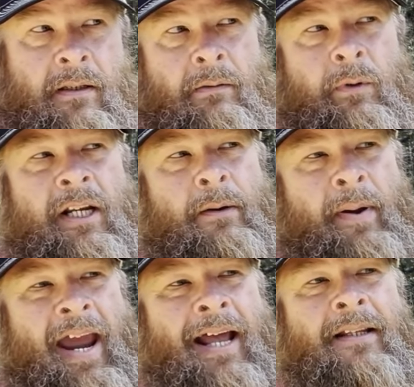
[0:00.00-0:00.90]
We need a
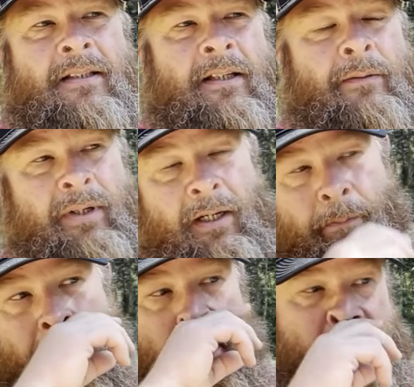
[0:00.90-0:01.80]
pad that's going to be
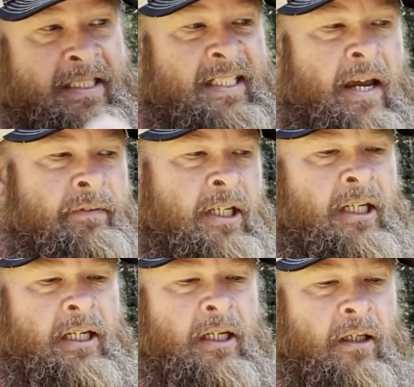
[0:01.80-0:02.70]
about 70